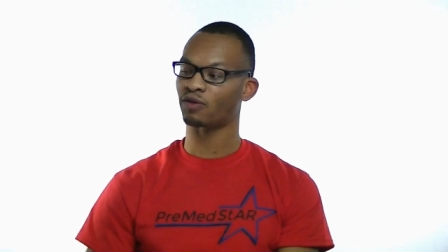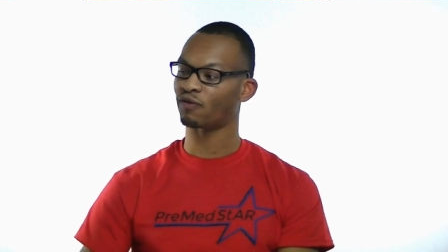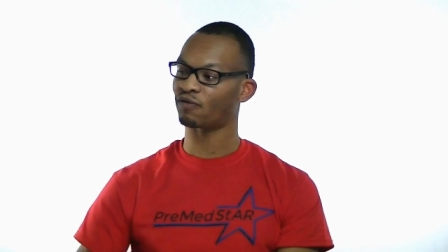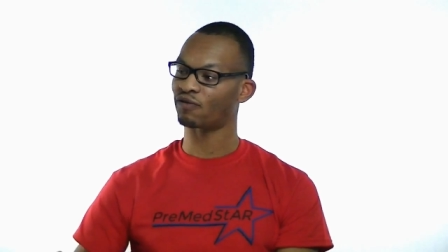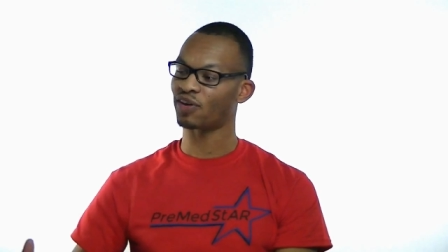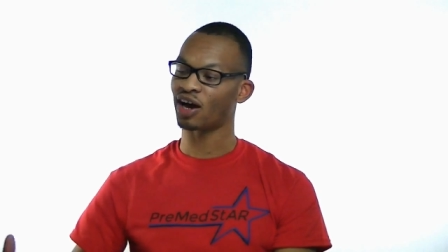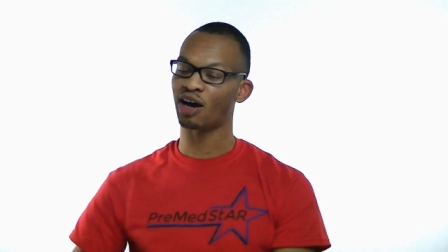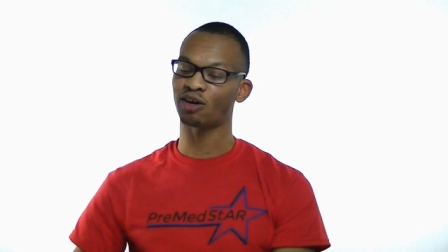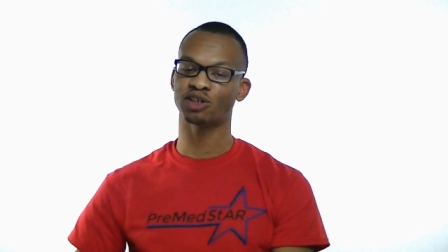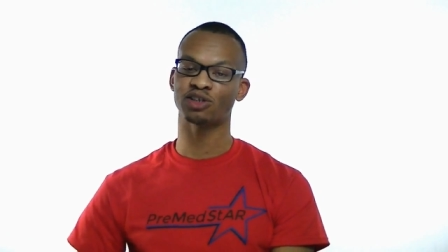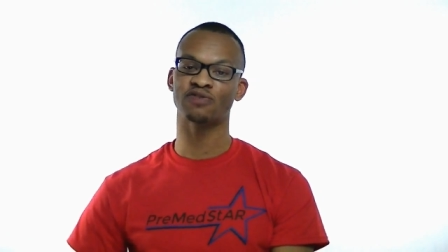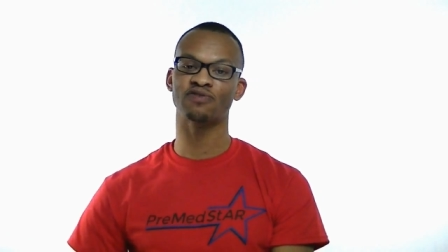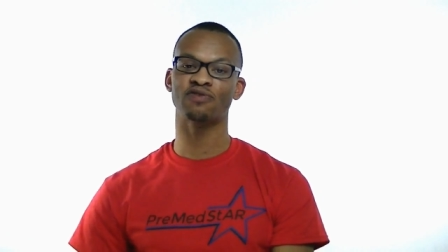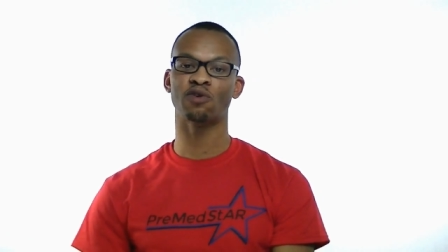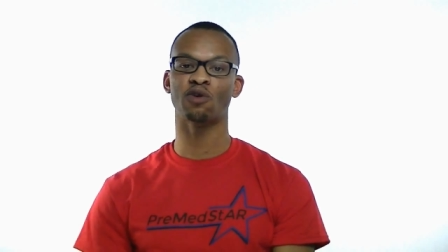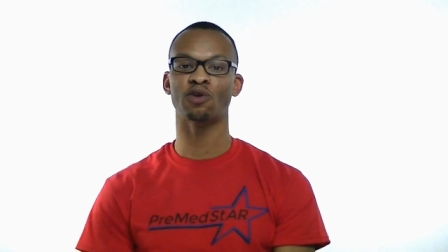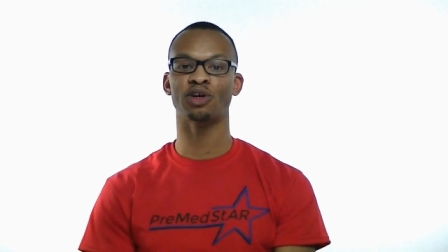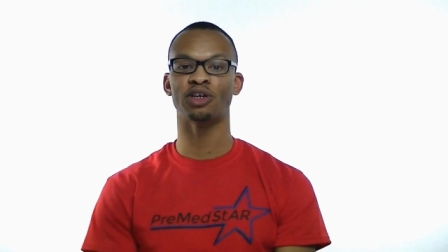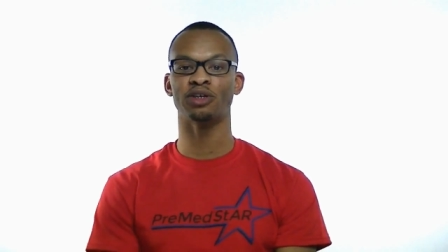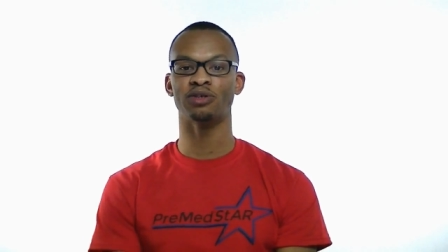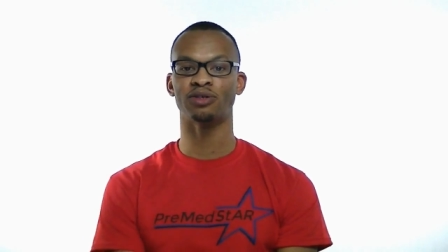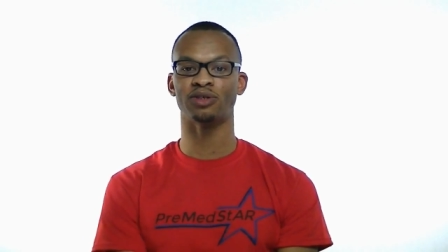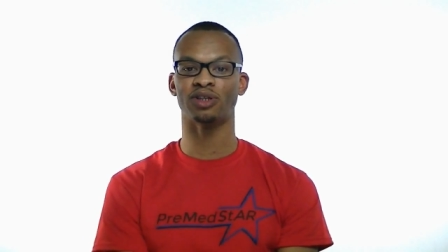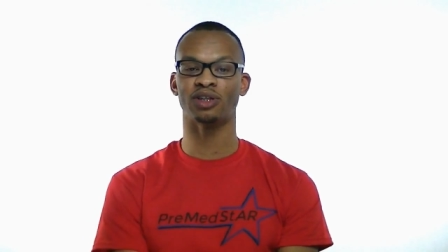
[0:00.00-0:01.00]
vouching
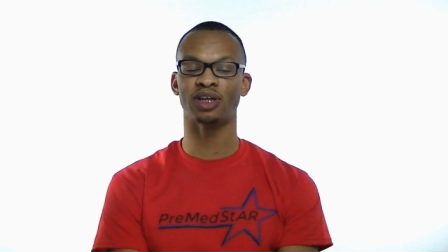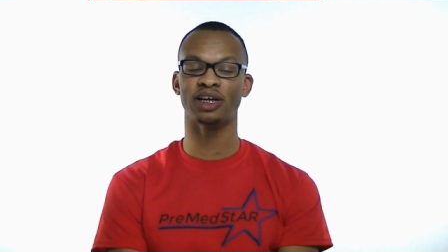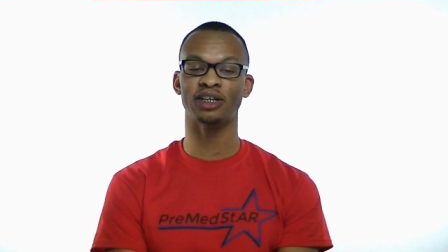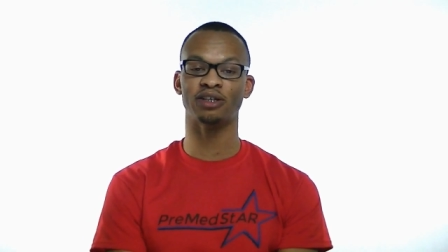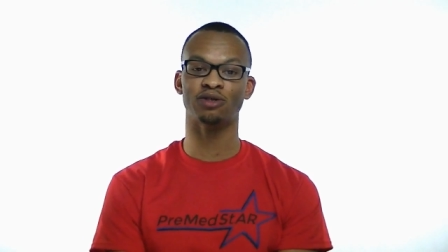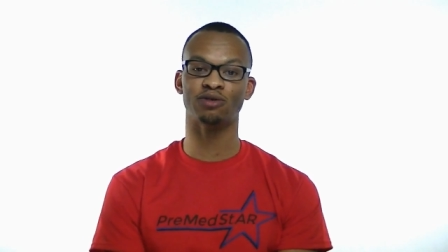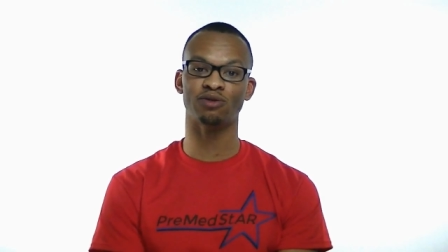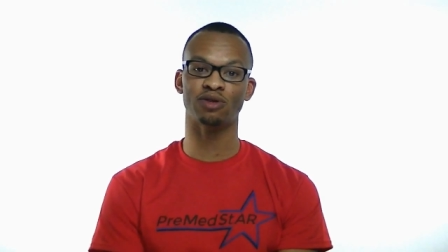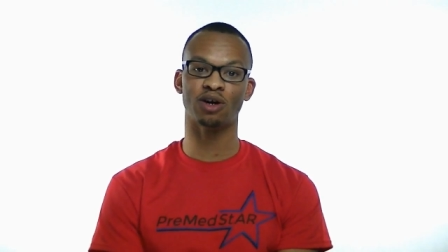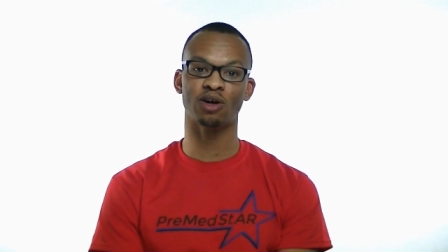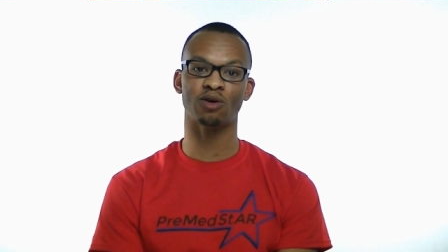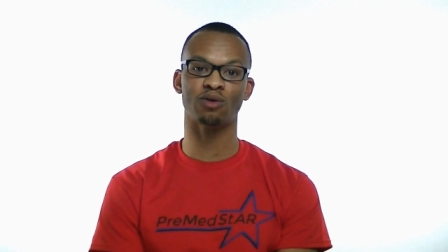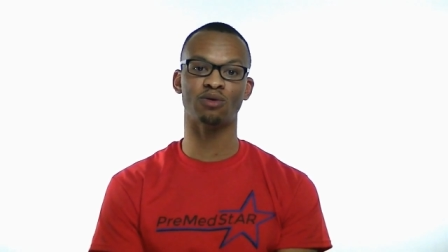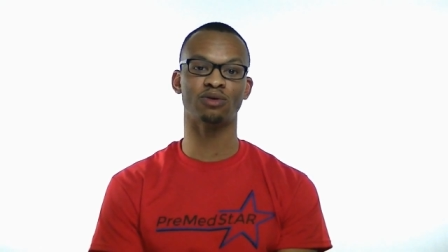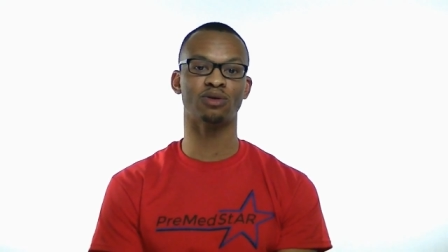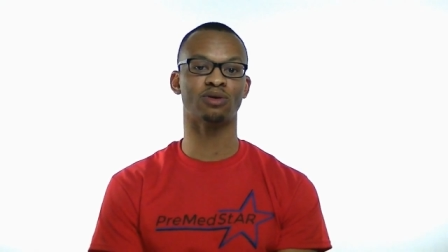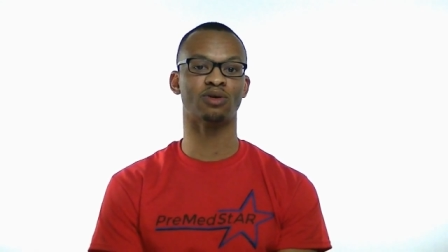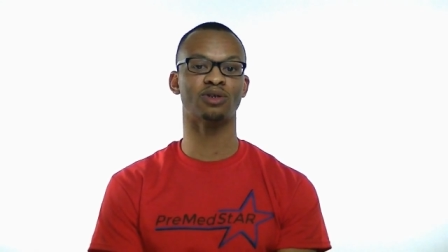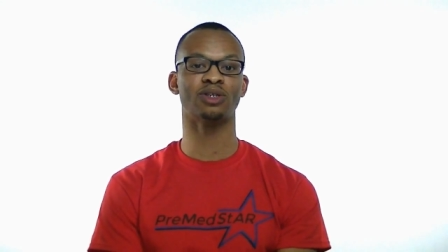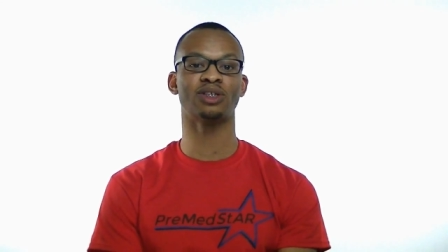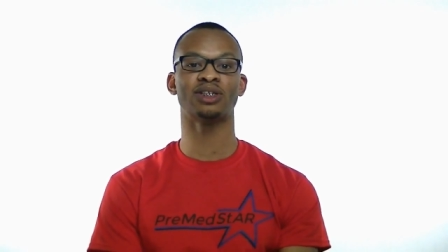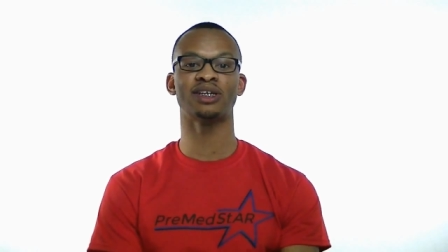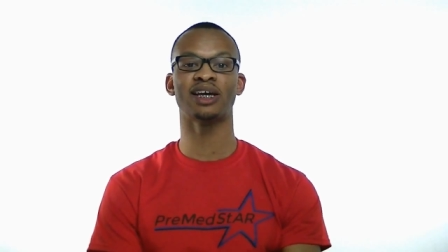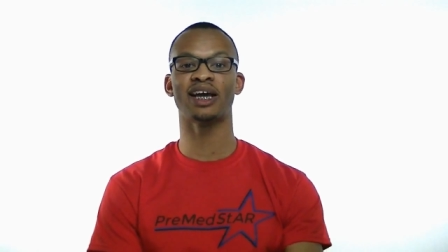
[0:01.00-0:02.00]
for you, letting you know
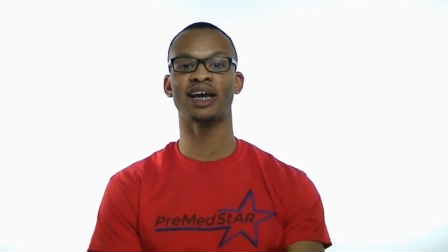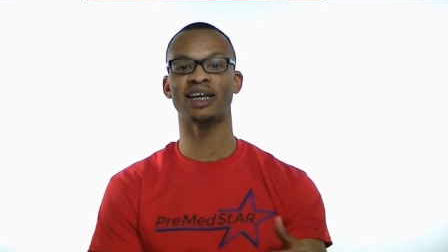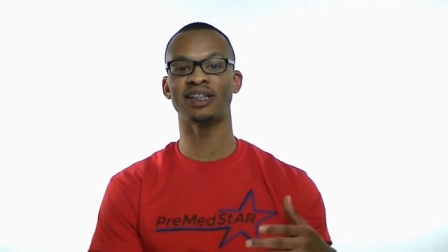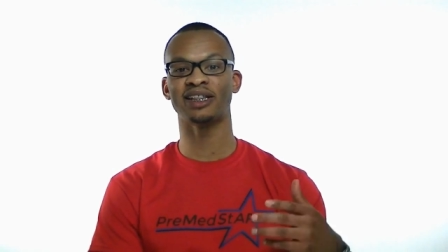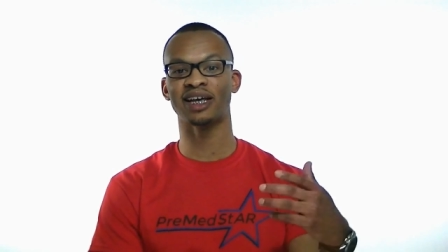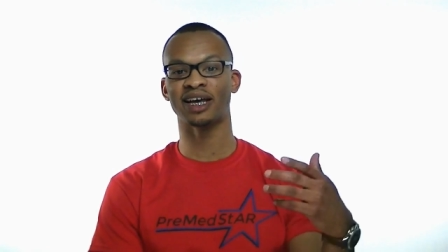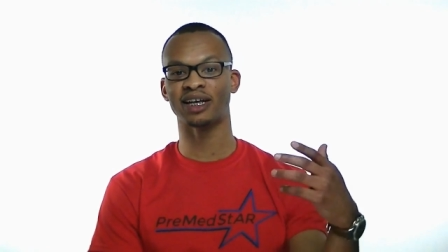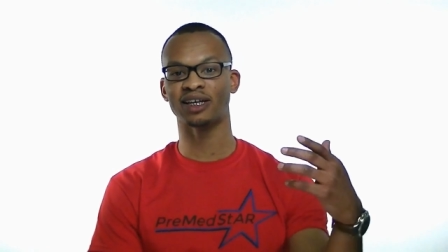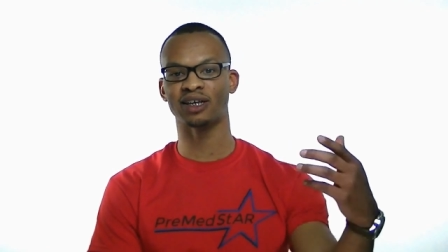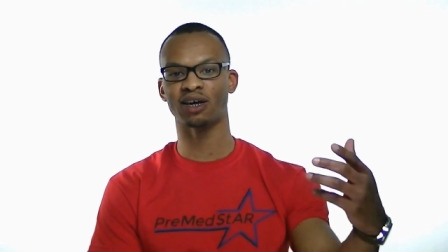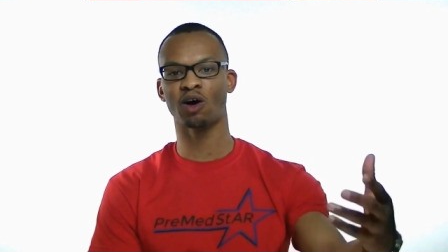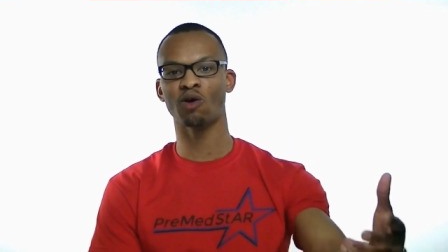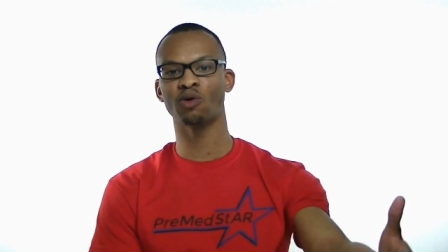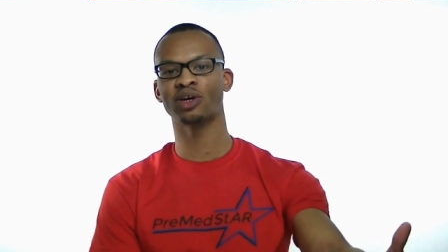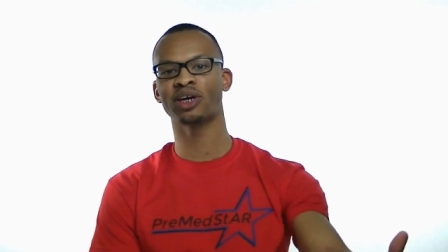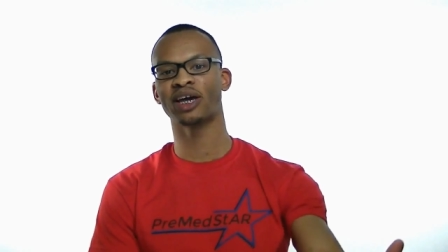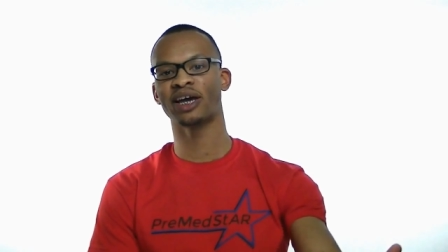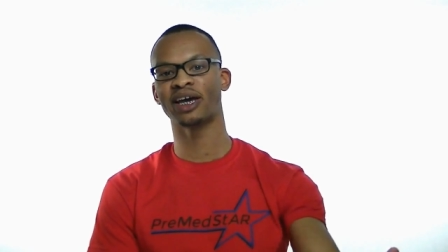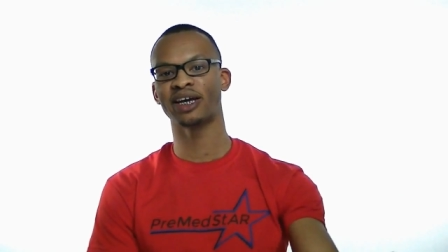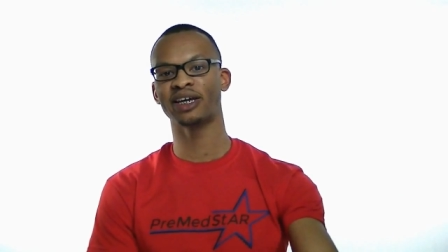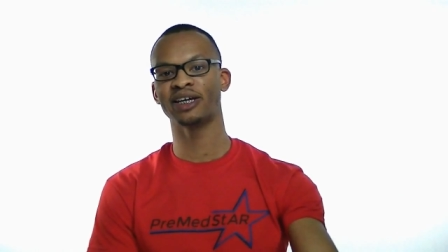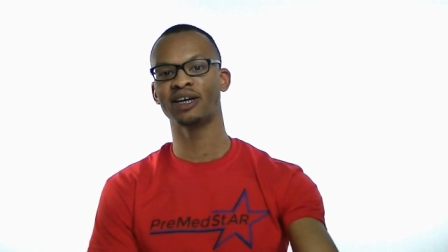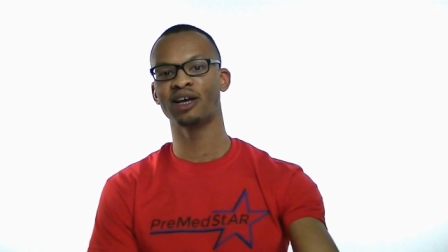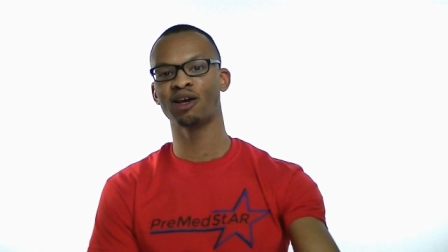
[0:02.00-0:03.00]
or saying that,
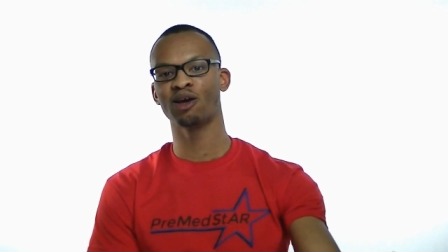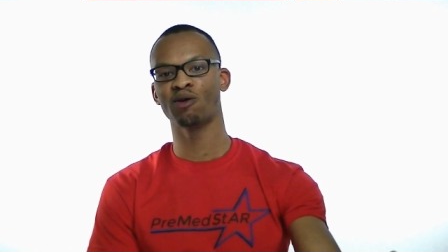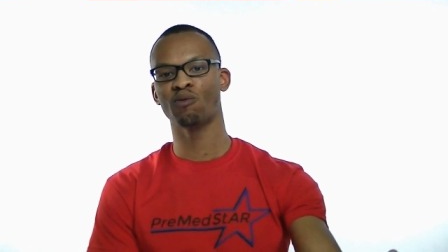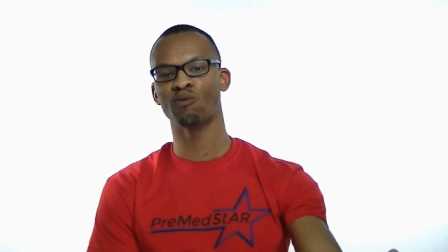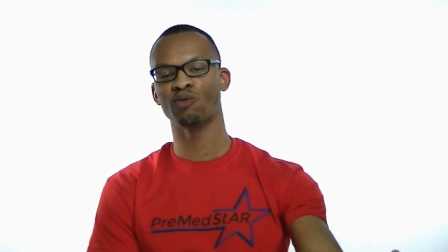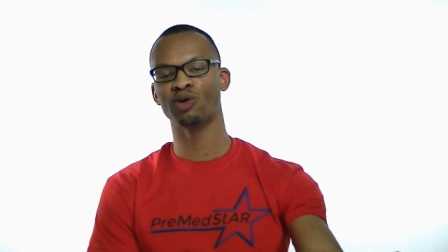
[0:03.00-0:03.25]
okay,